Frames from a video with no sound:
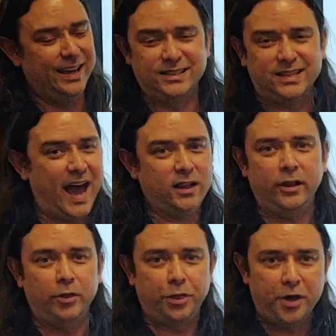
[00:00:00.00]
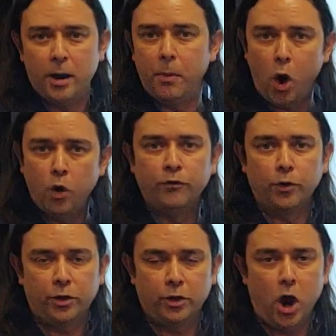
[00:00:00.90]
exactly the thumb
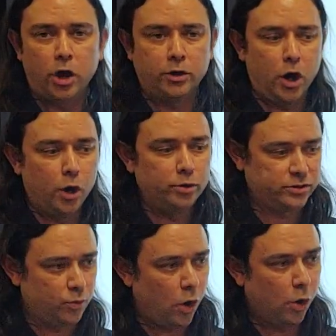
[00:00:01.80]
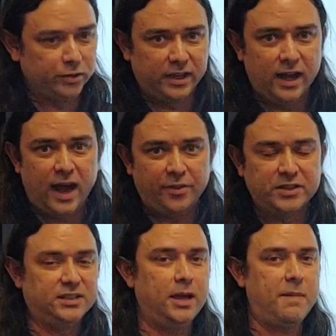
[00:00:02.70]
over the garden hose, and we're holding it at the
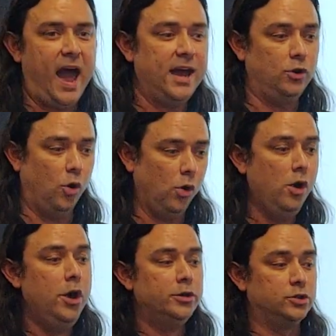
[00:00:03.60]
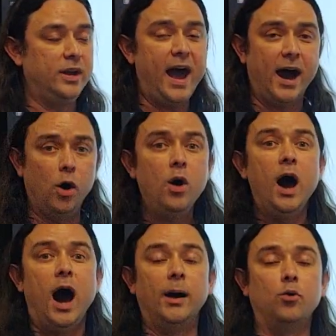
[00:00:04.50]
same angle. So now
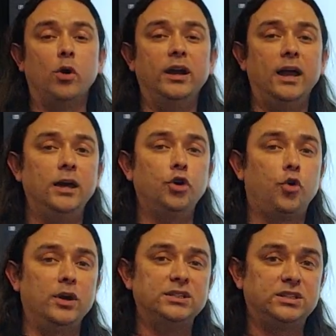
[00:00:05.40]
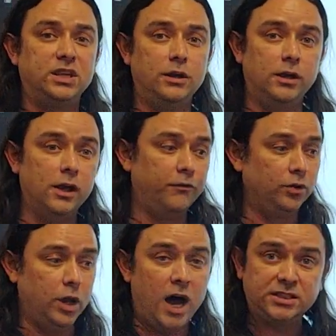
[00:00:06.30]
I'm going to increase the
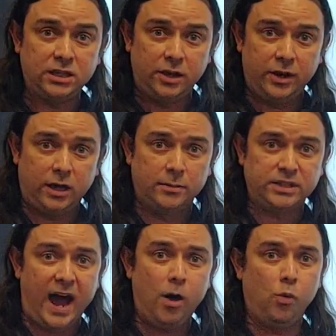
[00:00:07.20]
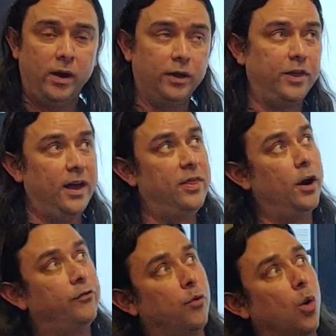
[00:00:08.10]
velocity that it comes out with, and
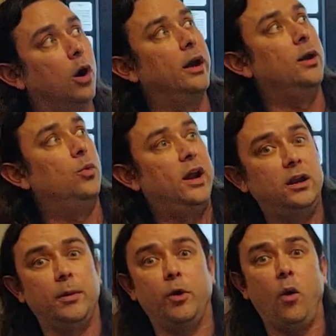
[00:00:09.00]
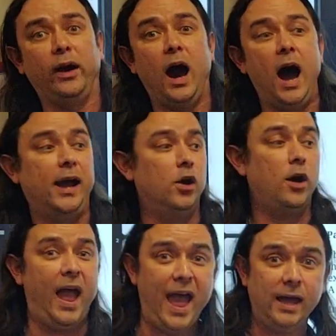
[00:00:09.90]
therefore it would end up going
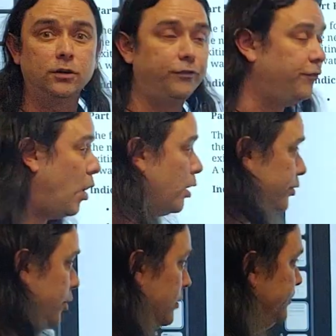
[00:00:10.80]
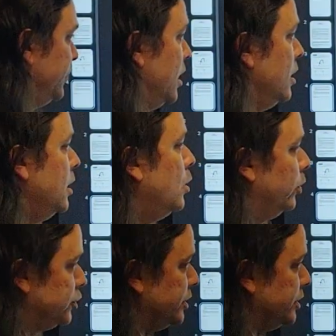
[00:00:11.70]
higher and farther, which